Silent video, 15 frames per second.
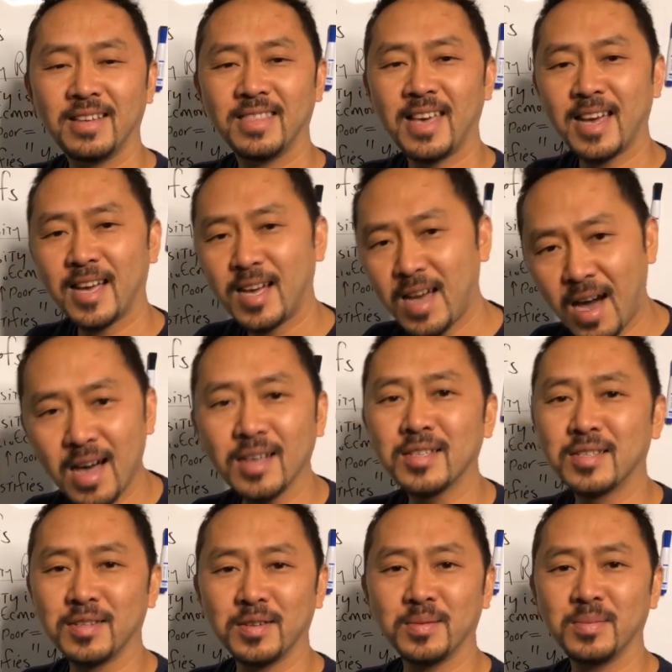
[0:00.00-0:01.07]
that
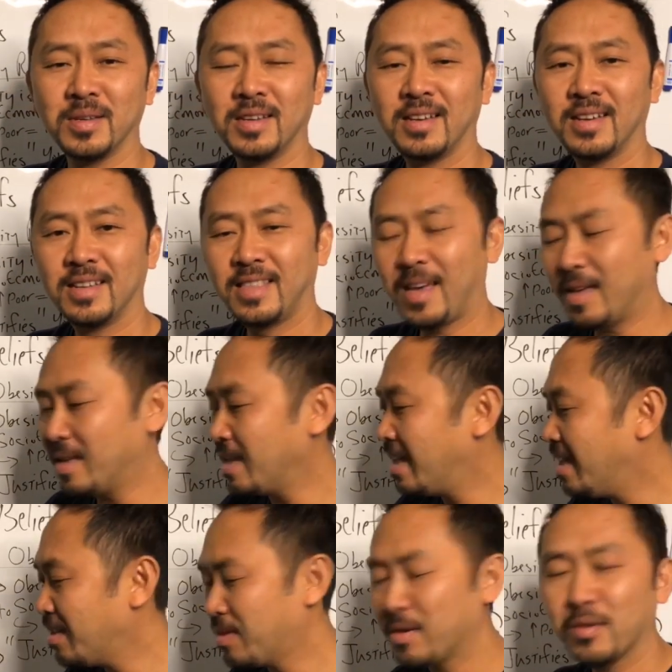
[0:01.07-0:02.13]
gossip, that
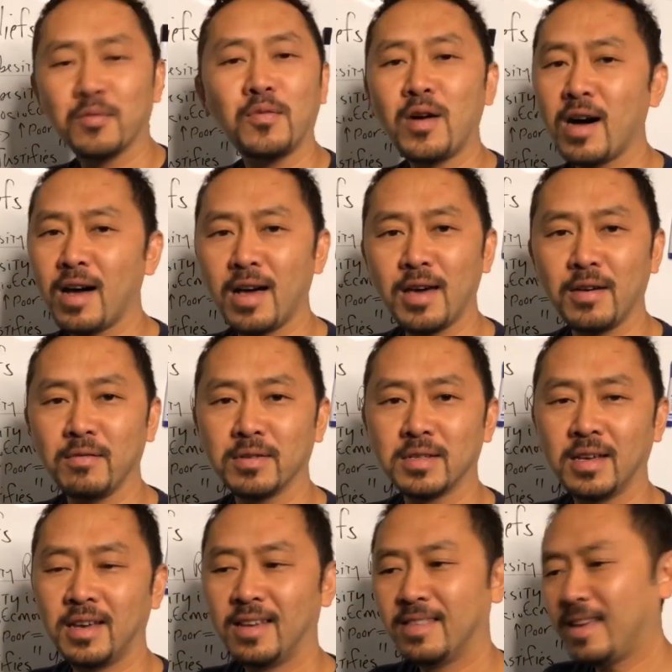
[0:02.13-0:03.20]
hit their wives,
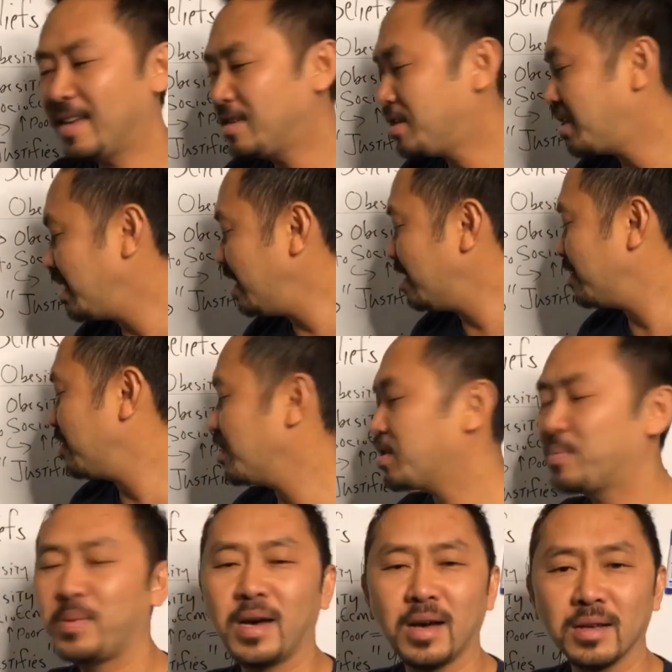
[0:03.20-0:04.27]
that cheat on their
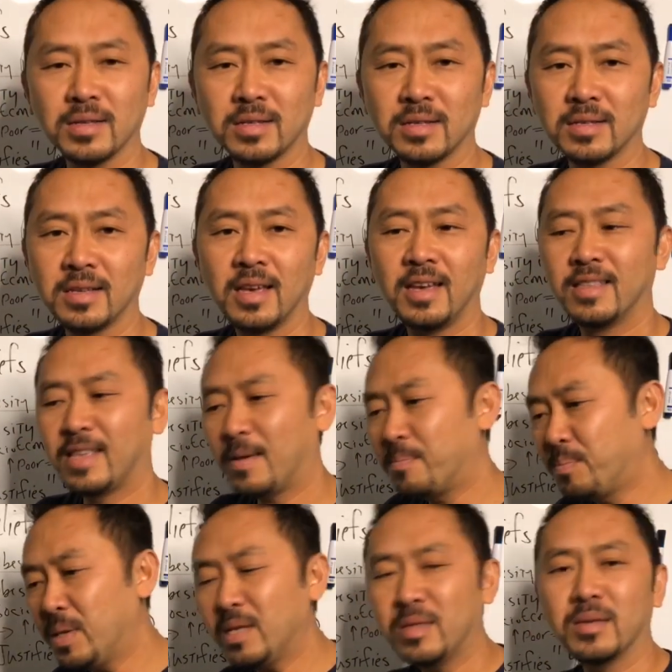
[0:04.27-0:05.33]
spouses,
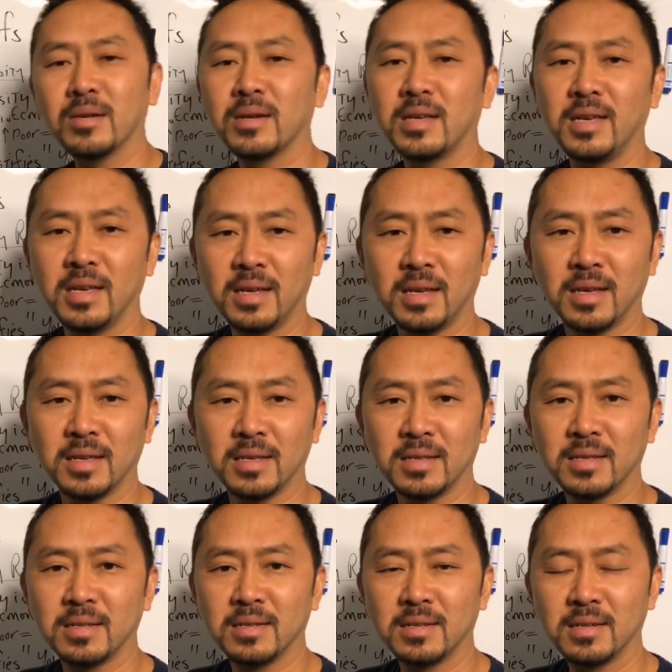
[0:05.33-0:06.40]
that beat their
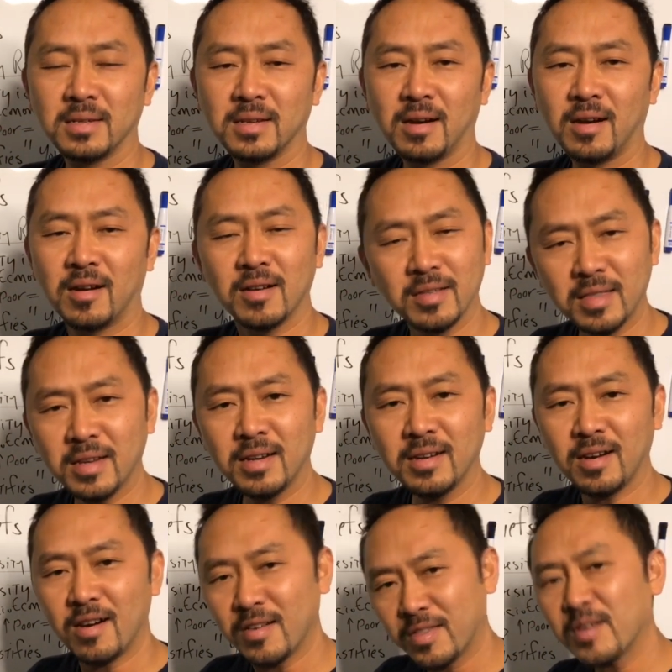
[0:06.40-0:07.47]
kids. Aren't
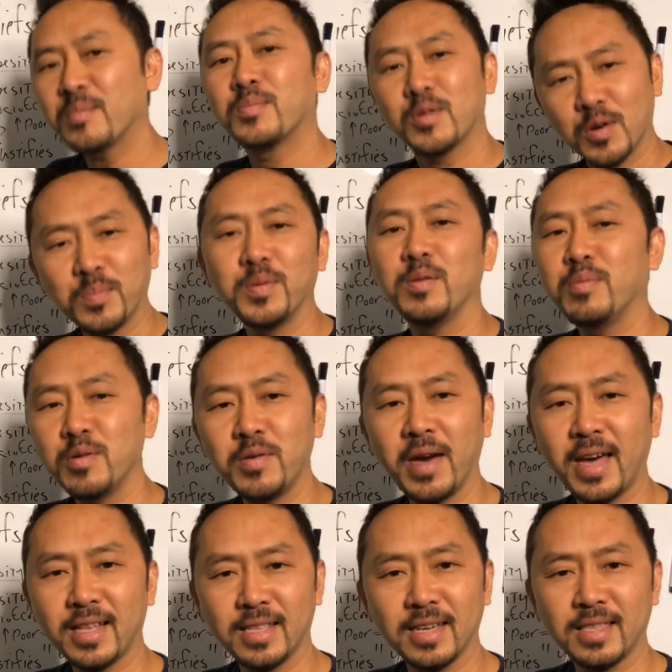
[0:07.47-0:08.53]
there broke people who
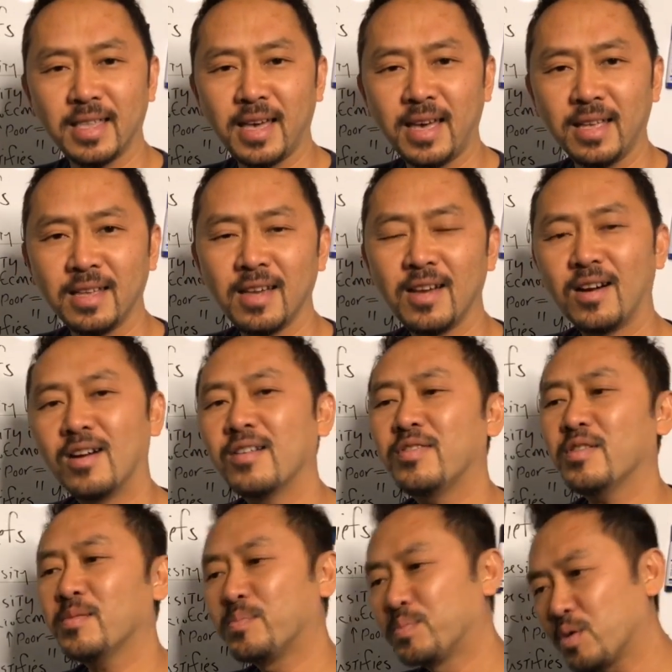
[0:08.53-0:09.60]
act like that? Aren't
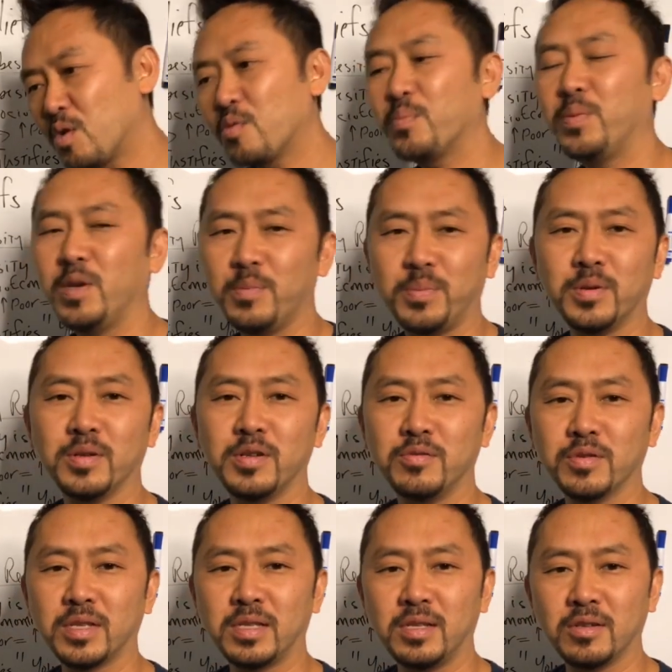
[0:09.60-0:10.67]
there broke people who
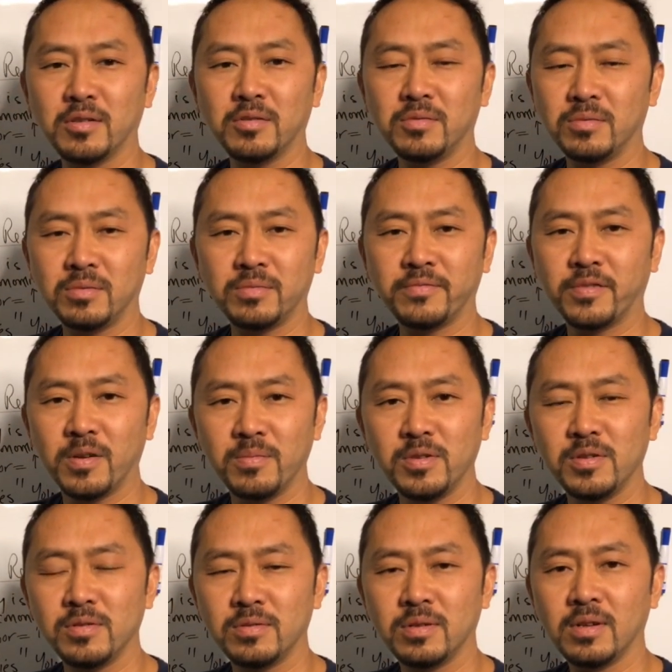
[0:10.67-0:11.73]
will steal from
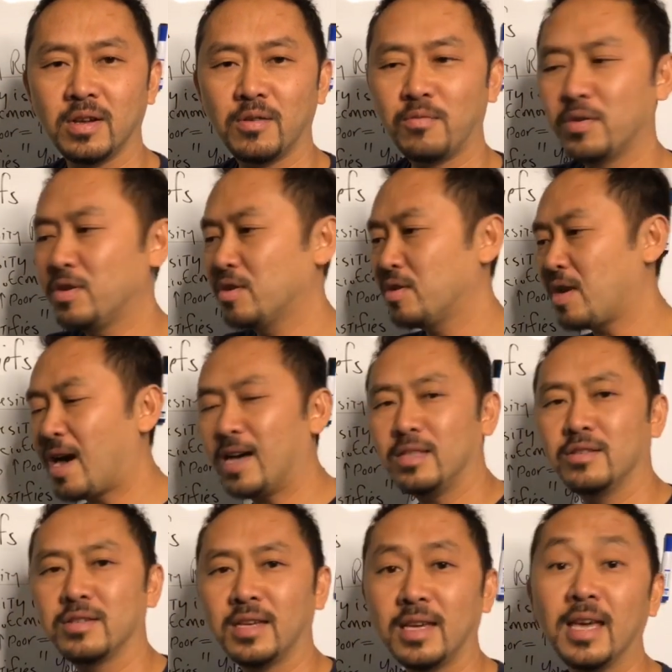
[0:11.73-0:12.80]
you when you're not
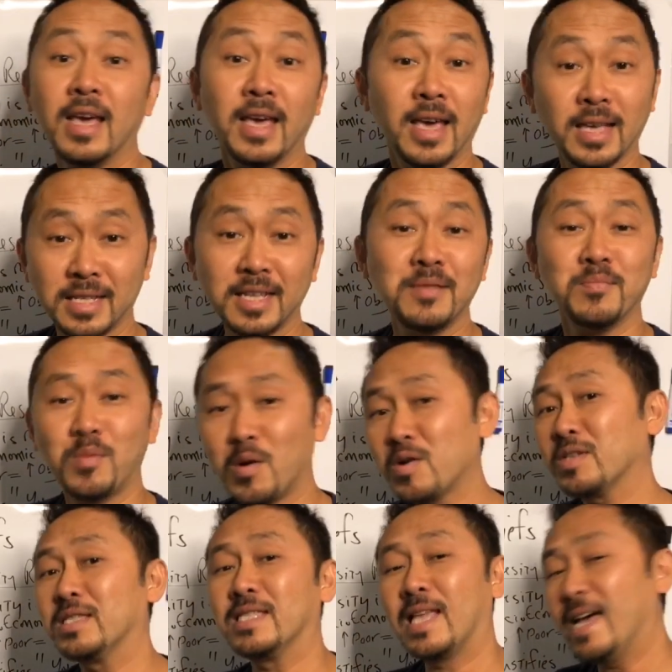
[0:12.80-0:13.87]
looking? Isn't it more
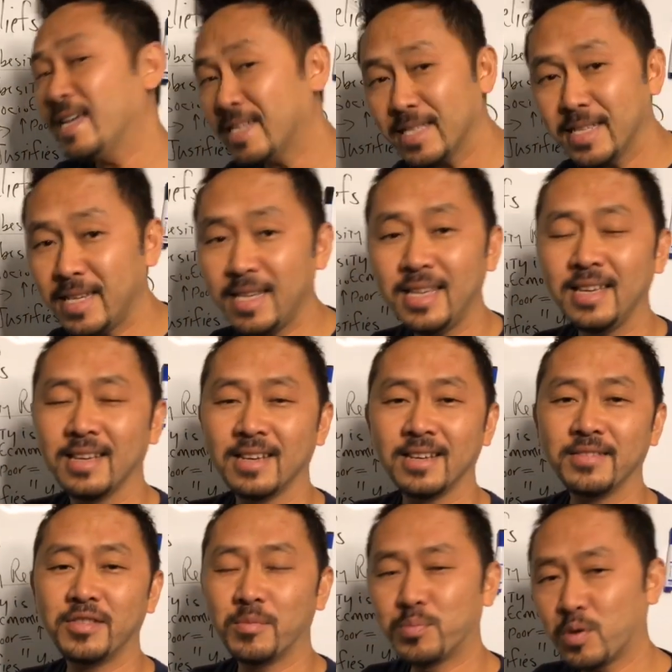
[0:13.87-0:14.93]
likely
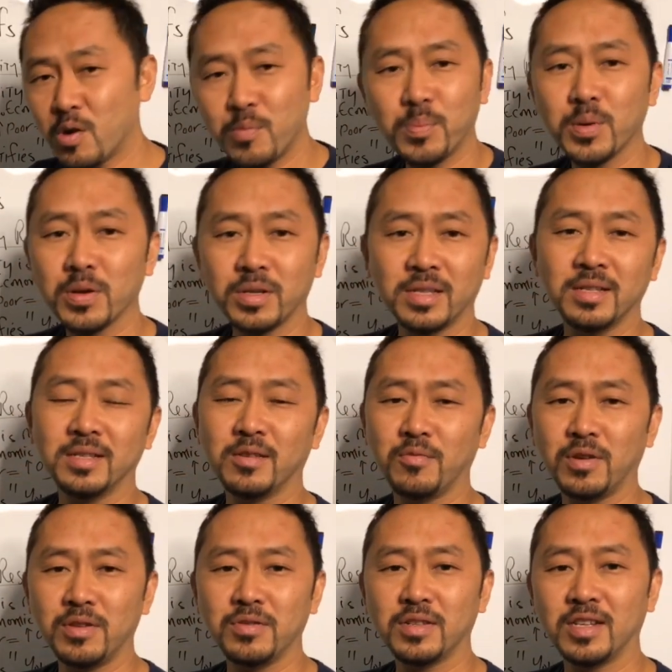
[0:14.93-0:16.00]
the broke person is the
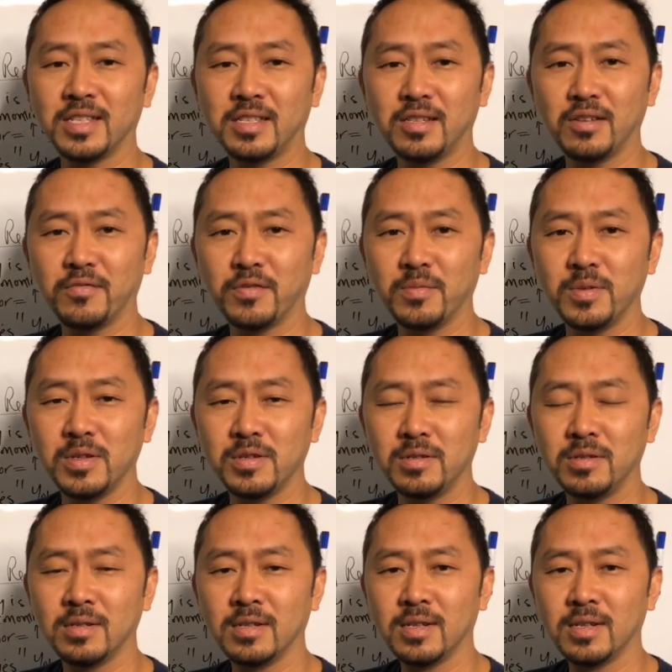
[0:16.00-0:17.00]
one who's gonna steal from you?